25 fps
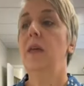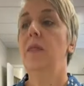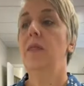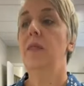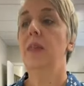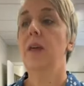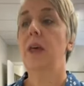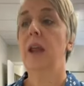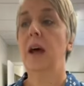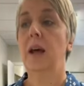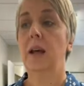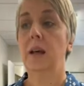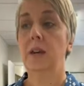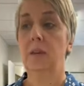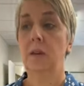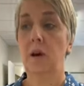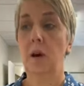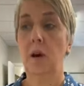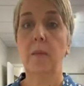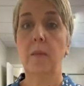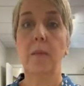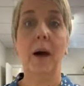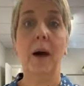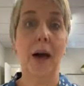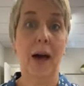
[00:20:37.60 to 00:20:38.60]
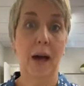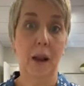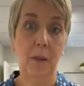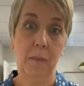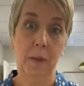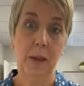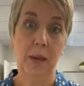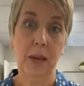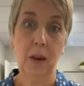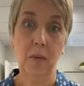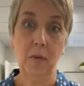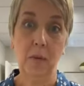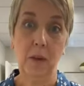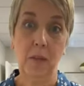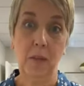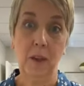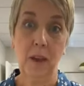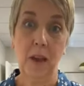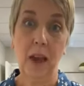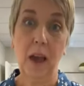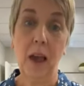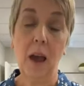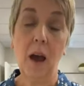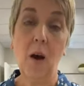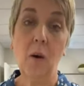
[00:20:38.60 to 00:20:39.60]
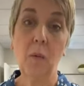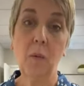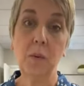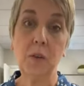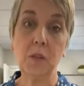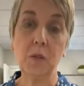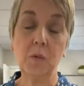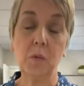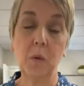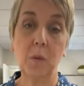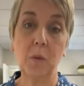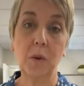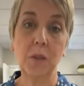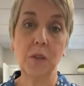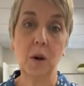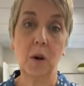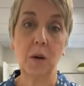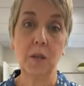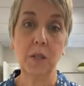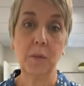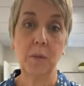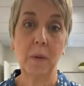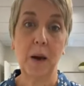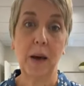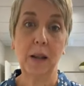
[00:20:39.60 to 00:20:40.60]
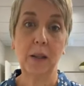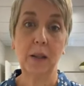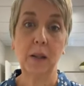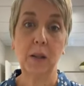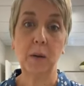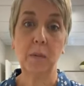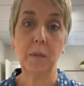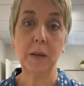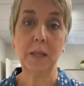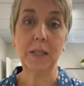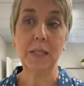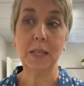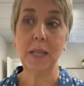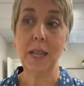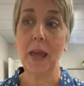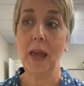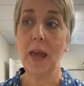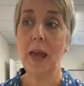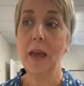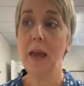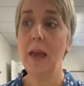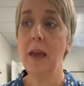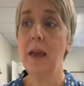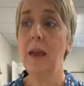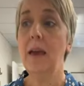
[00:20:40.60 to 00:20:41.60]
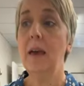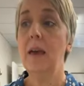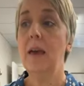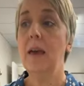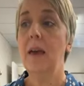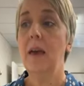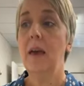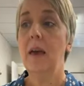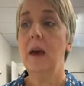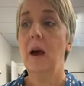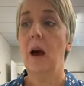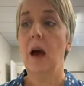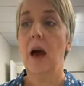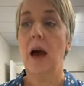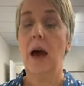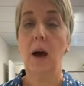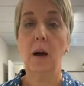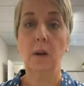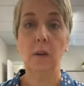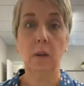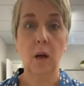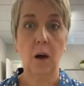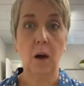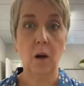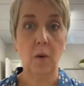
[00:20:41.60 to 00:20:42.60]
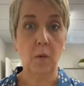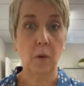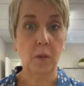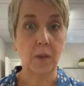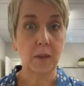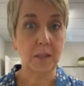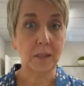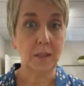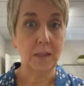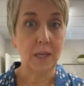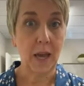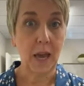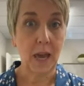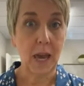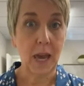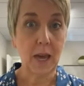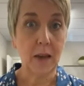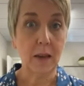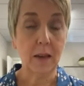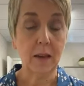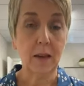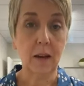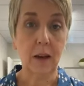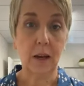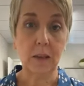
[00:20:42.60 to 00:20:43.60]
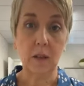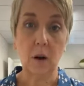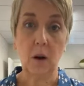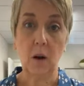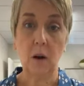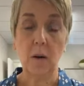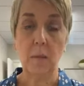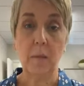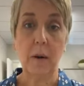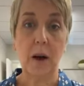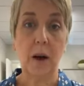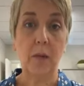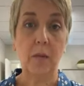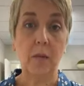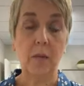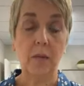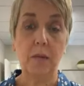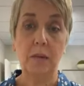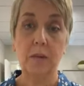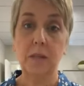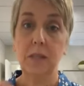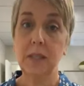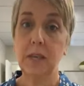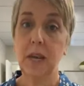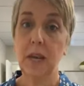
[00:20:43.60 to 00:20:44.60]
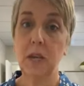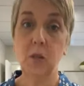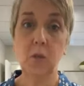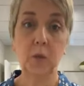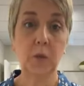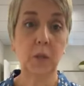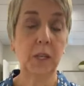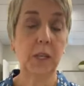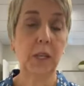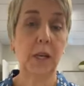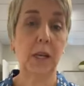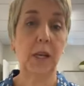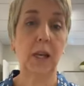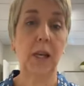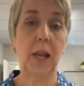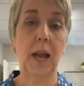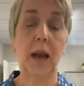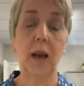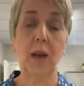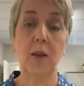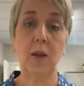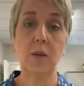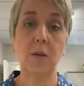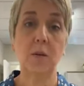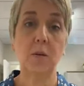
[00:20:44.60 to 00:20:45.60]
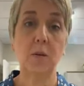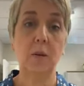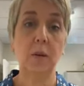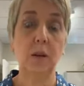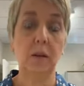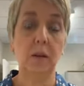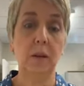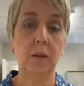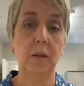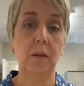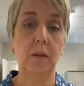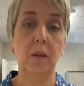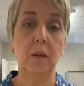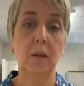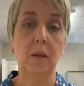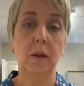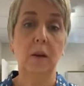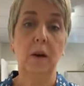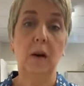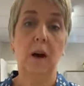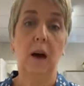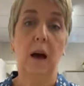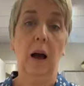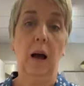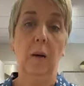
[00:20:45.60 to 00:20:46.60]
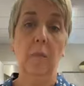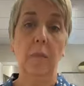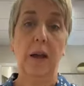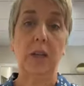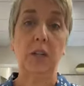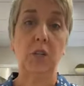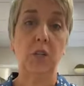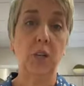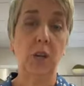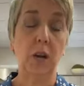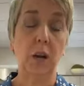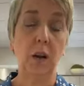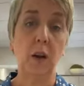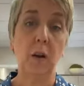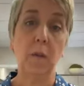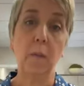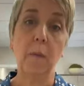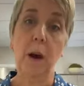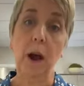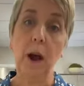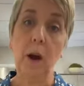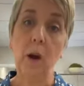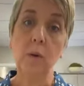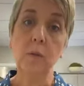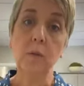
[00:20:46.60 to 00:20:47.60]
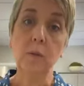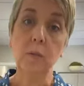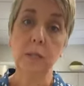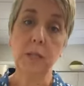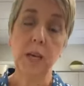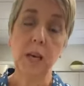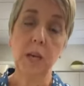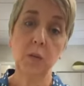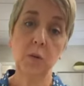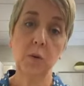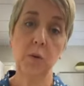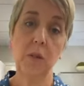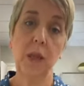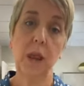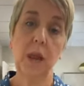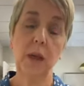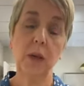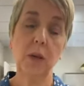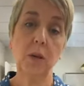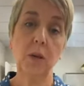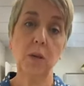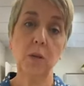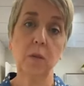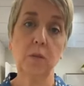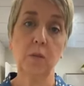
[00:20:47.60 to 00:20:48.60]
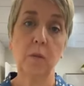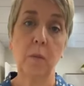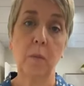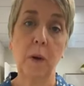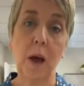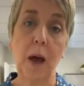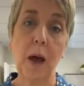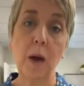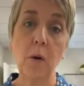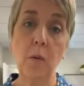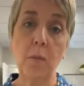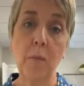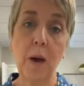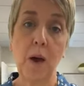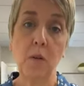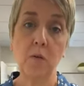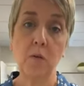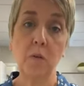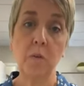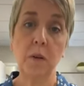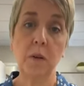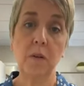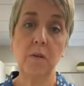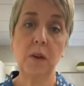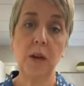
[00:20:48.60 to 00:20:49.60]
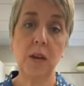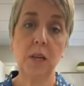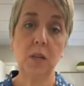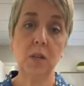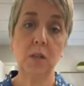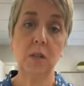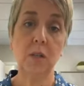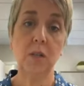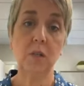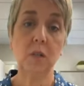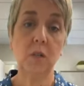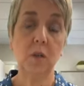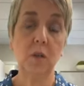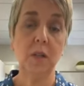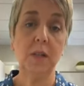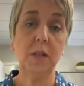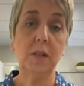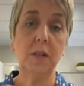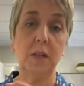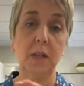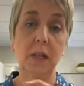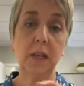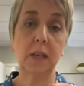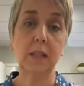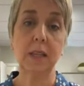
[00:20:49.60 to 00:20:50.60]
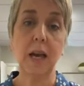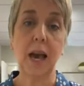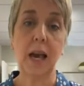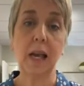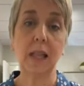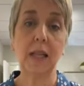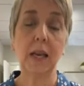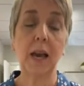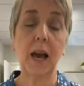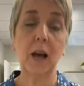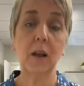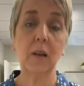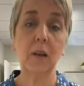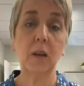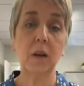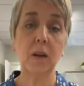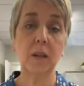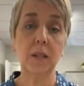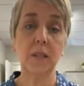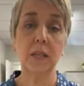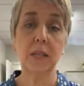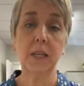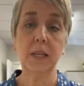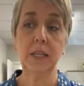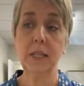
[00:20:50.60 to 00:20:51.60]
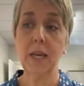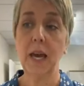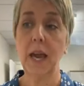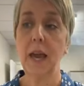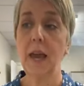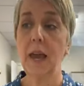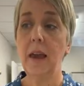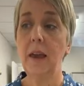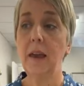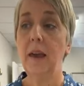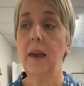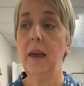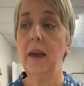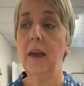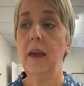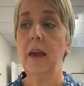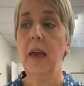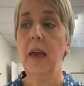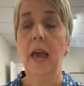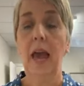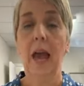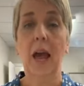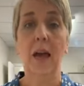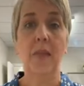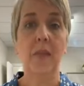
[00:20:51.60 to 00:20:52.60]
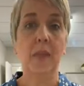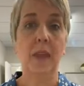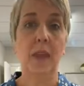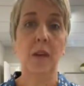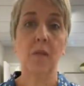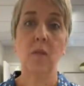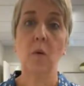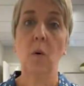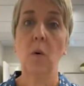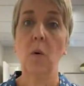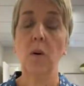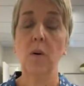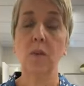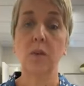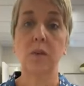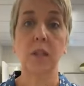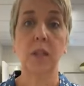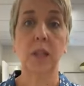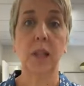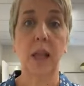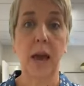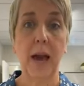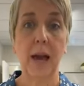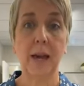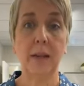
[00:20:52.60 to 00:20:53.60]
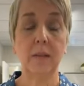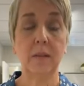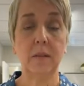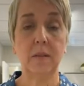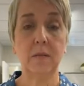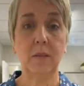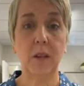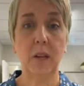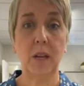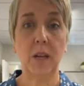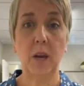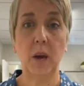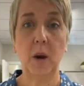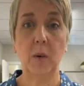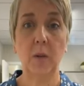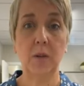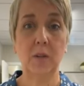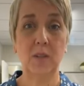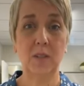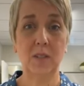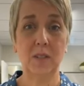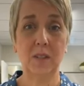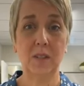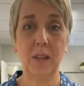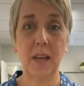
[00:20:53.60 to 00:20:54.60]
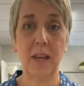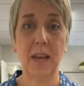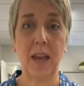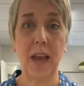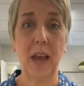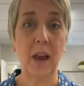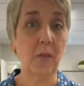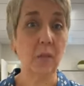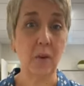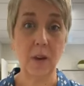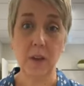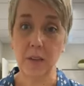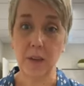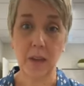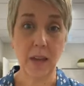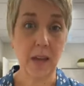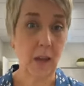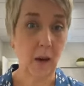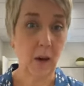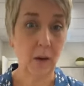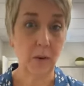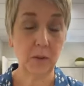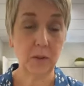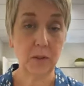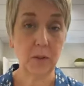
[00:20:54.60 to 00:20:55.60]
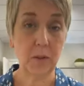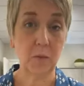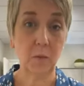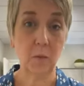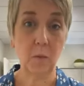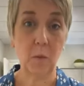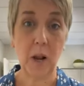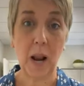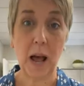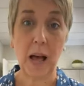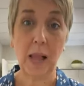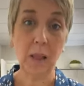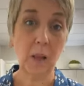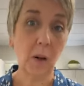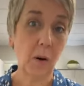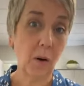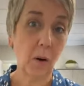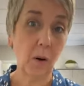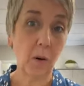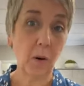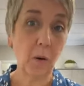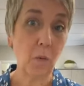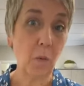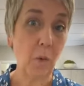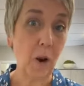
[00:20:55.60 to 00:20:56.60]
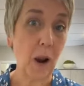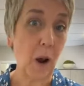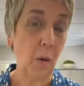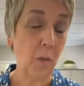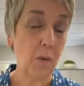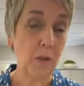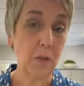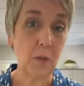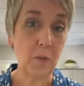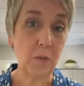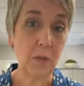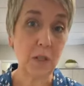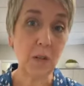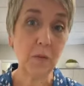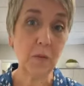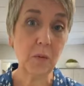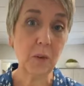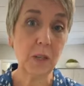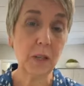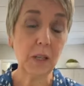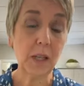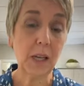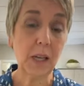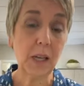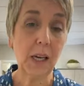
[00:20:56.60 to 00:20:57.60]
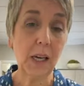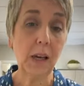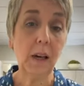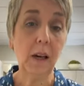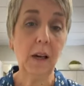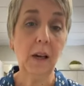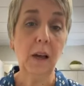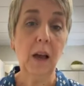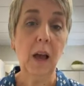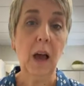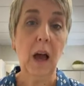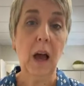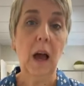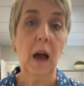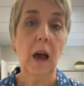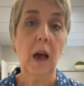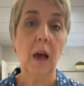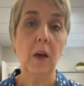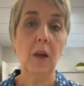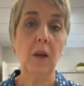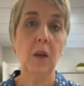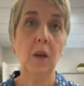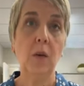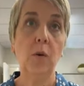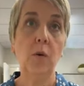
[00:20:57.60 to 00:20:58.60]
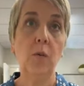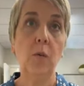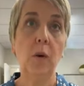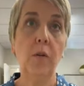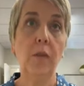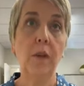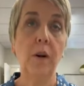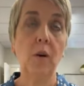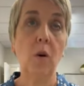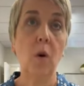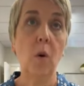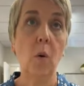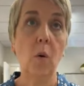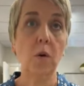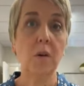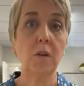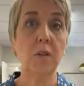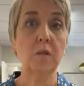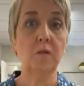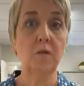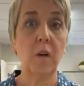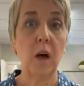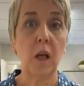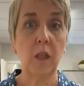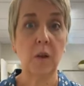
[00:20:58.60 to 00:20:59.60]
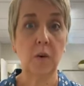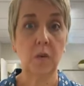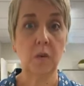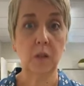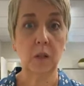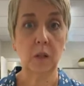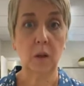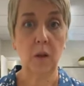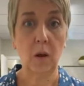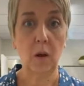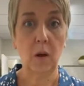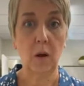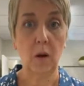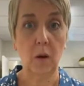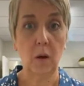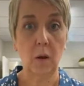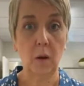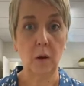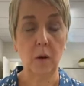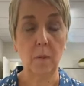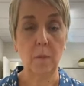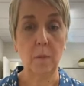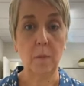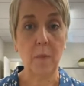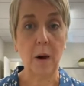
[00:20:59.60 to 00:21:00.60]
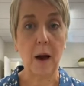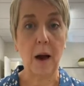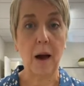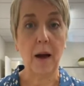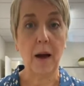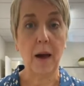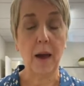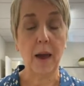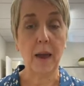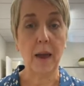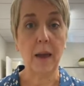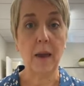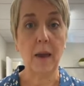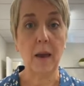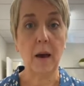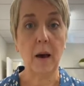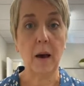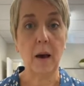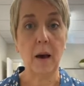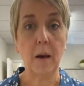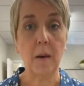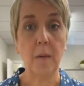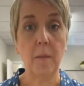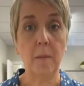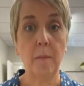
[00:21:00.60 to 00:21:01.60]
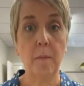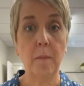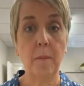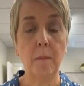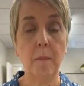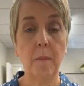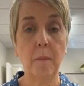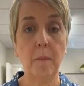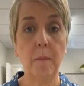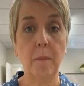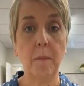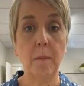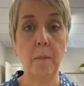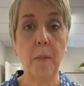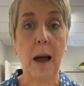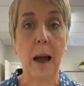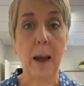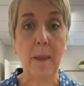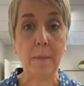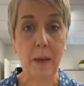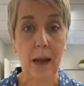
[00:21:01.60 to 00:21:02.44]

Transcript: Then I talk about how to pick everything out, which is what we talked about a little bit today. How long will this take? I talk about scheduling and how you can, I share my own schedule that I used for my own bathroom renovation, so you can see exactly how long it's going to take. And then of course the last video is just like everything else, what I learned, what I would do differently. The course follows along my my